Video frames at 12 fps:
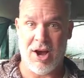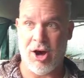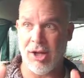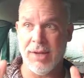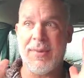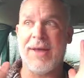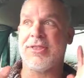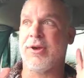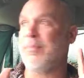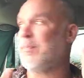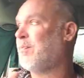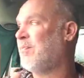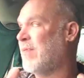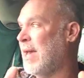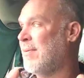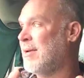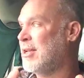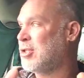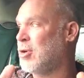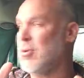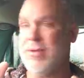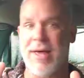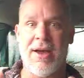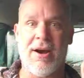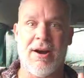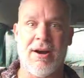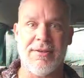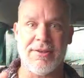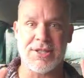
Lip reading: All about their image, who they are,